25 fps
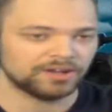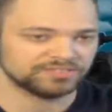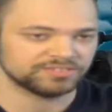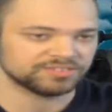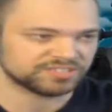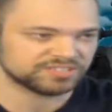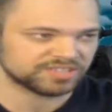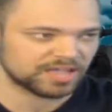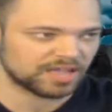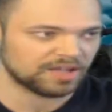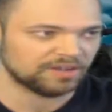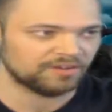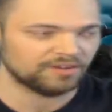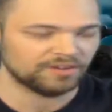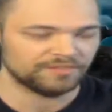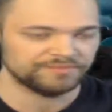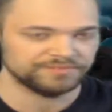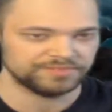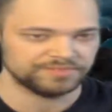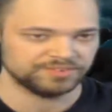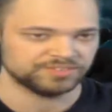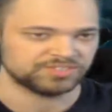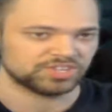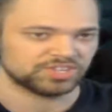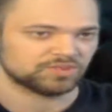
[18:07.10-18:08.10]
style of
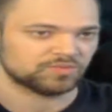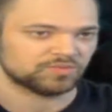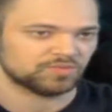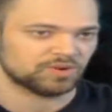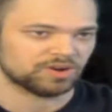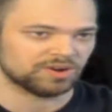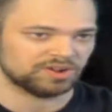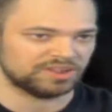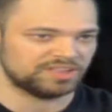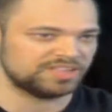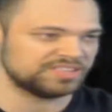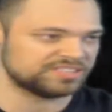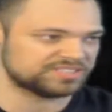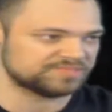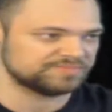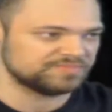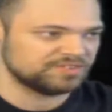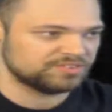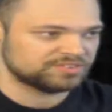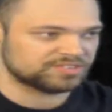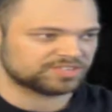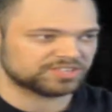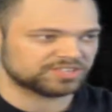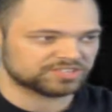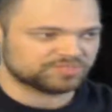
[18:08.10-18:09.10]
music, where his
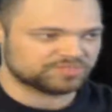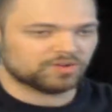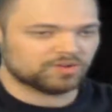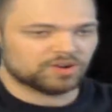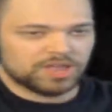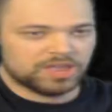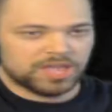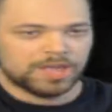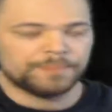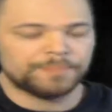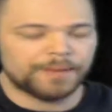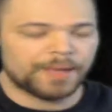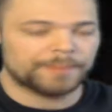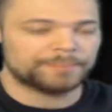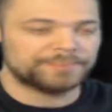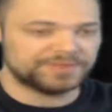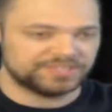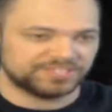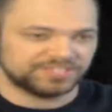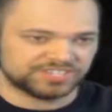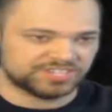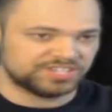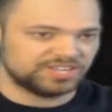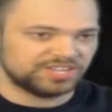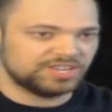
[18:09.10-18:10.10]
music is more hip
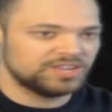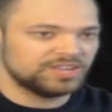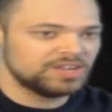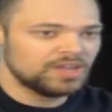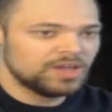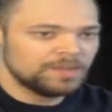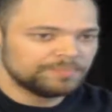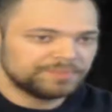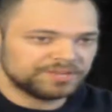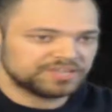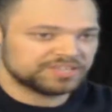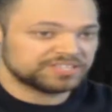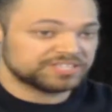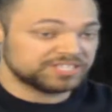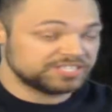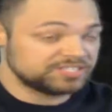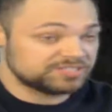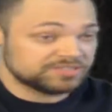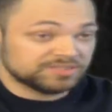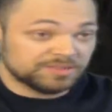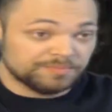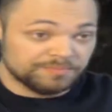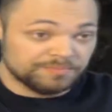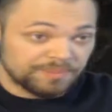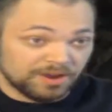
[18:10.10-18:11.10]
hop-ishy, because
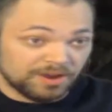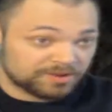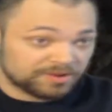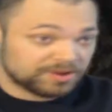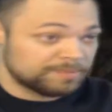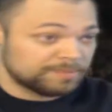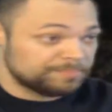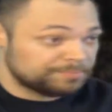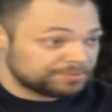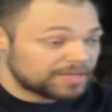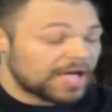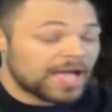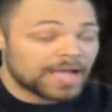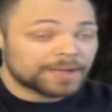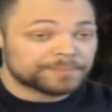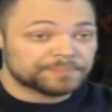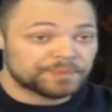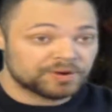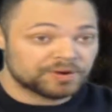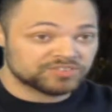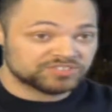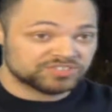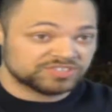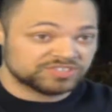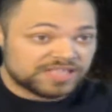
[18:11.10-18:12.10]
he's an American black
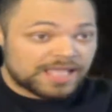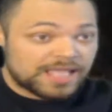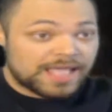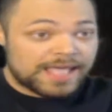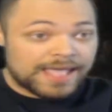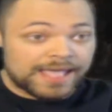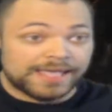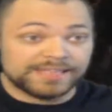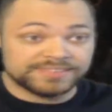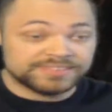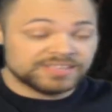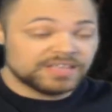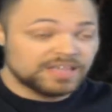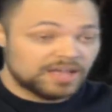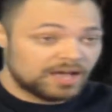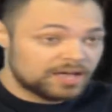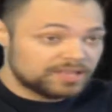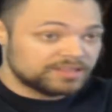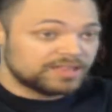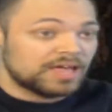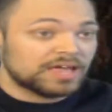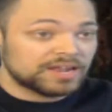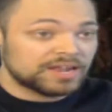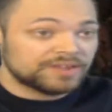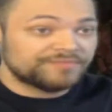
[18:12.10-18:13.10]
person that has
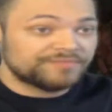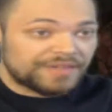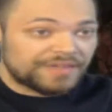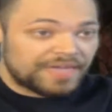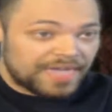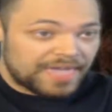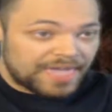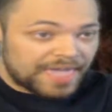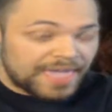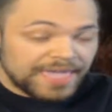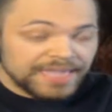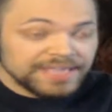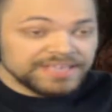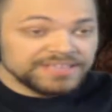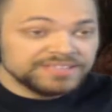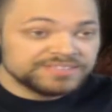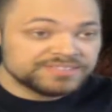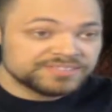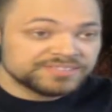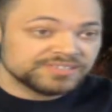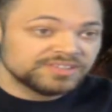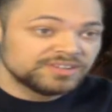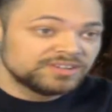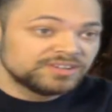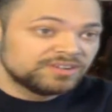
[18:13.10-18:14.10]
a lot of
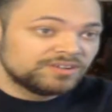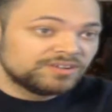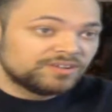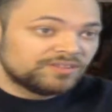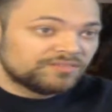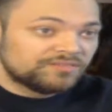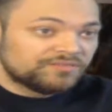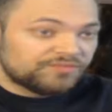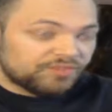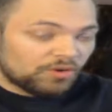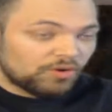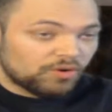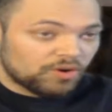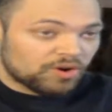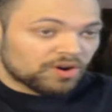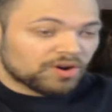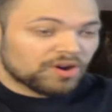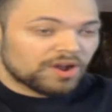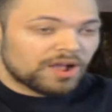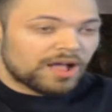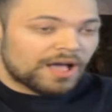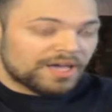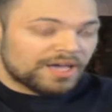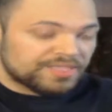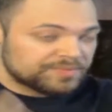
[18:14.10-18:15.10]
hate
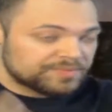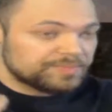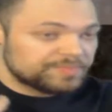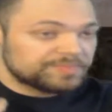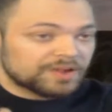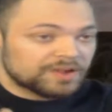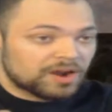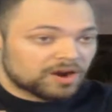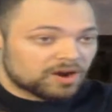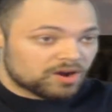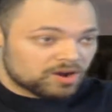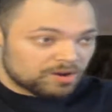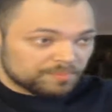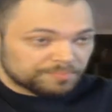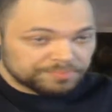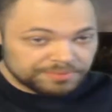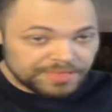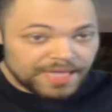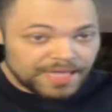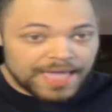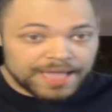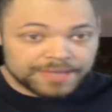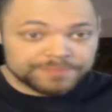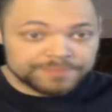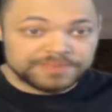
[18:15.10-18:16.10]
for other people that aren't
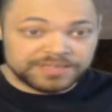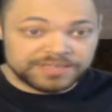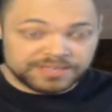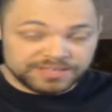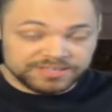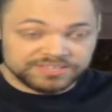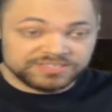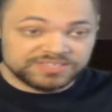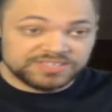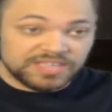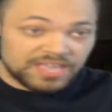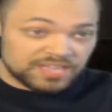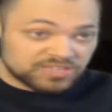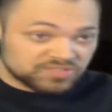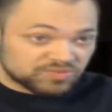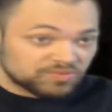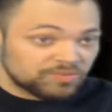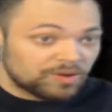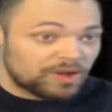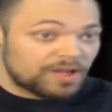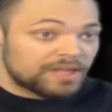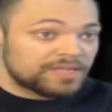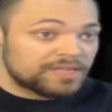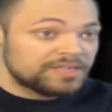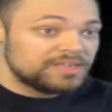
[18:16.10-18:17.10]
black, because guess
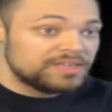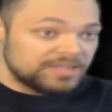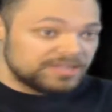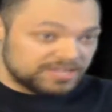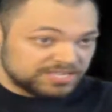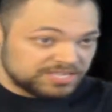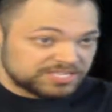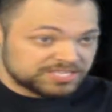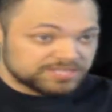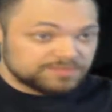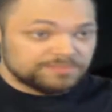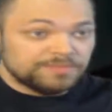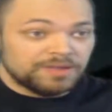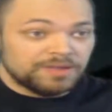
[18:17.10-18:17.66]
what? He's an